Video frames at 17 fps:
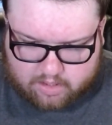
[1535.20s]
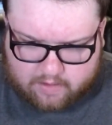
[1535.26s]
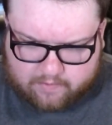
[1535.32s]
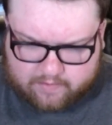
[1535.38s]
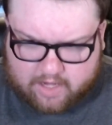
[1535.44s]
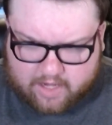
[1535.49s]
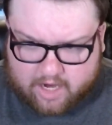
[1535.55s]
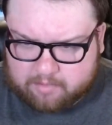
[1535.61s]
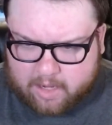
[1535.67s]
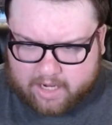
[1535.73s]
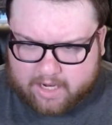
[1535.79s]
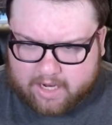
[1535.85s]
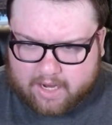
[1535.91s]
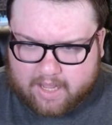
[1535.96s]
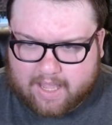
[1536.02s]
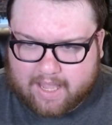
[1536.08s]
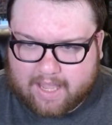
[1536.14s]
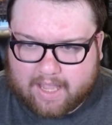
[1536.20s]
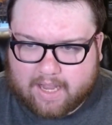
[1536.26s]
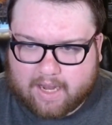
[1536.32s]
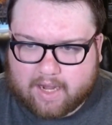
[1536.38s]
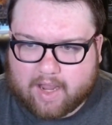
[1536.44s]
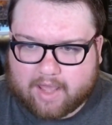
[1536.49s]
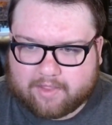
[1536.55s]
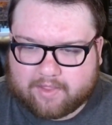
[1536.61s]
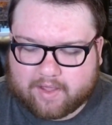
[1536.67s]
That I've painted, and
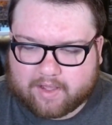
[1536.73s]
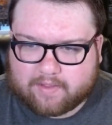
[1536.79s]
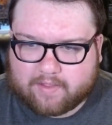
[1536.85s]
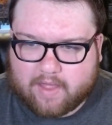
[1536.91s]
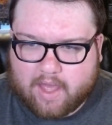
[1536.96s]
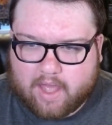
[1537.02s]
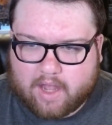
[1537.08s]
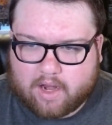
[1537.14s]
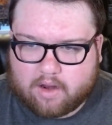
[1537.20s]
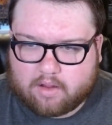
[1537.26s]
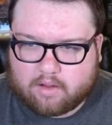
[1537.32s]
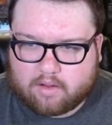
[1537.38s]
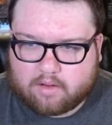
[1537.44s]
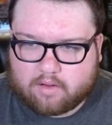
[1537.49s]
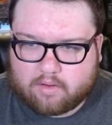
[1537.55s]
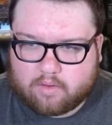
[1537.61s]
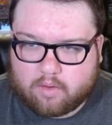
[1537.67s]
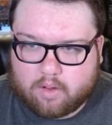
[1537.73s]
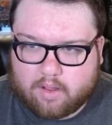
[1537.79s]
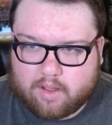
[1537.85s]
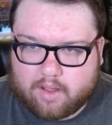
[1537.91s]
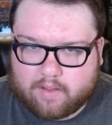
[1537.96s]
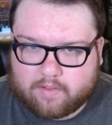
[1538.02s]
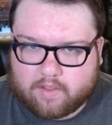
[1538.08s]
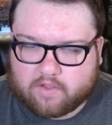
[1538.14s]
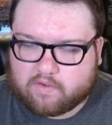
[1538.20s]
I think that
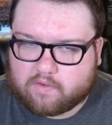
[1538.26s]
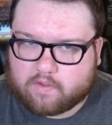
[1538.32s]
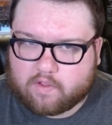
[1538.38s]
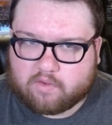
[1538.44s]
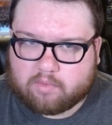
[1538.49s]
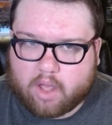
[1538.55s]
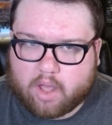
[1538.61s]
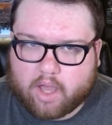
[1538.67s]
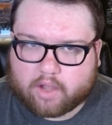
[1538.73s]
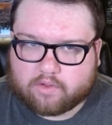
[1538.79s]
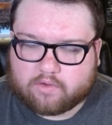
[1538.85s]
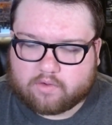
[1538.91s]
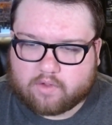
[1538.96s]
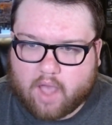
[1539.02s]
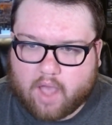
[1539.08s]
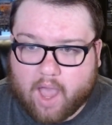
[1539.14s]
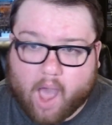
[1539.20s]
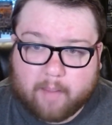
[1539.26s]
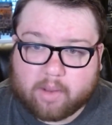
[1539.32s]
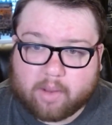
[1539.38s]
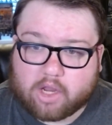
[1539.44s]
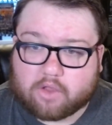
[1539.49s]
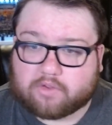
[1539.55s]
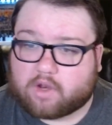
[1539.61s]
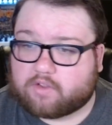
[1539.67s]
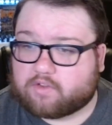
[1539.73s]
this box I'm going to
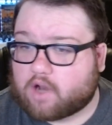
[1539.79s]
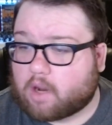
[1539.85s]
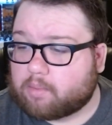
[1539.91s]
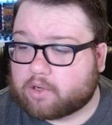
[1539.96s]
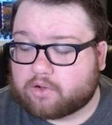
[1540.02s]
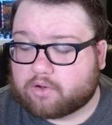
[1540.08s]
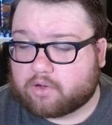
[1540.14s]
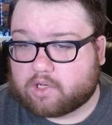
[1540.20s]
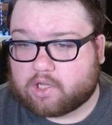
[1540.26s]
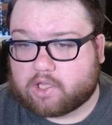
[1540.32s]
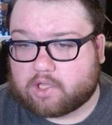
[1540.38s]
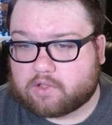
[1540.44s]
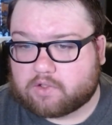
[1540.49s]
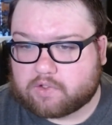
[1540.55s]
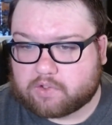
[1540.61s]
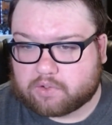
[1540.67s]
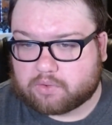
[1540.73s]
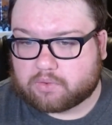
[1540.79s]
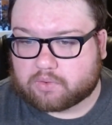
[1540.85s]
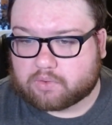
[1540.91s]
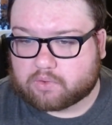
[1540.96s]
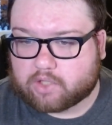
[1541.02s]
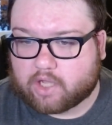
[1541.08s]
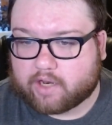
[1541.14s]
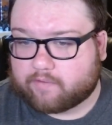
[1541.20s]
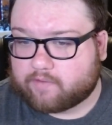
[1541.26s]
use it as an opportunity to
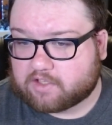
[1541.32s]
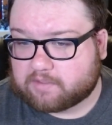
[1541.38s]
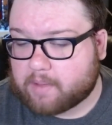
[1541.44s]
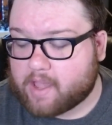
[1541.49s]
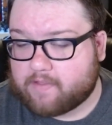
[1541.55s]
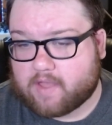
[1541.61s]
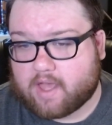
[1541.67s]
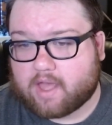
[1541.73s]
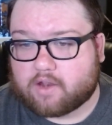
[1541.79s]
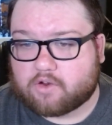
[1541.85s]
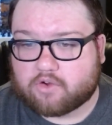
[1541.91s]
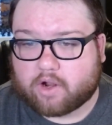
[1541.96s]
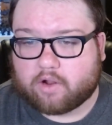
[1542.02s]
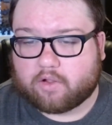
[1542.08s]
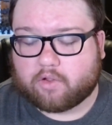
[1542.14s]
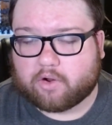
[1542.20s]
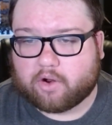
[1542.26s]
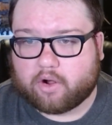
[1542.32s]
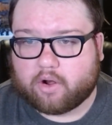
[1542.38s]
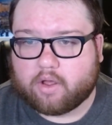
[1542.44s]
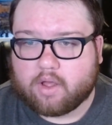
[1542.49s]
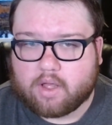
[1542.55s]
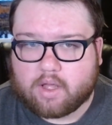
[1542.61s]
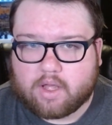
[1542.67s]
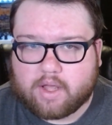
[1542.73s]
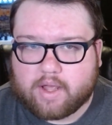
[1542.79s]
kind of expand that and try to learn
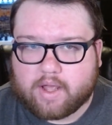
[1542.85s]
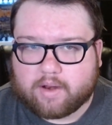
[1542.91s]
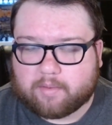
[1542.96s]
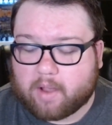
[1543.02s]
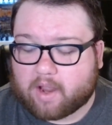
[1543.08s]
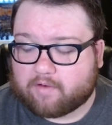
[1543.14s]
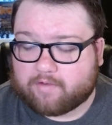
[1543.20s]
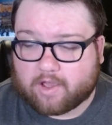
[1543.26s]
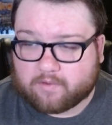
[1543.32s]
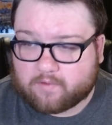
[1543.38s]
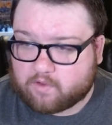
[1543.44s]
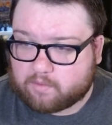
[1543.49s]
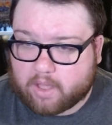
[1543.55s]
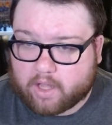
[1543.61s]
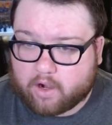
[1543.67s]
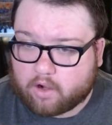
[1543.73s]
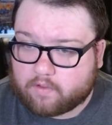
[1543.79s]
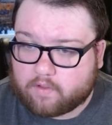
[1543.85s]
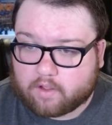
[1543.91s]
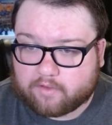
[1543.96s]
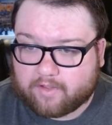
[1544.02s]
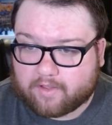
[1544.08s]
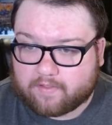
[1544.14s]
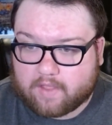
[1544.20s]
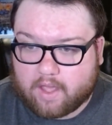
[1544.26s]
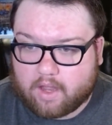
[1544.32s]
to paint faces better and things
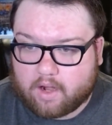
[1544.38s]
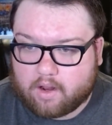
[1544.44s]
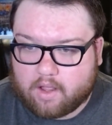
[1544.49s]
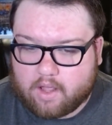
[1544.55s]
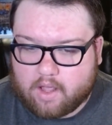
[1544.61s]
like that.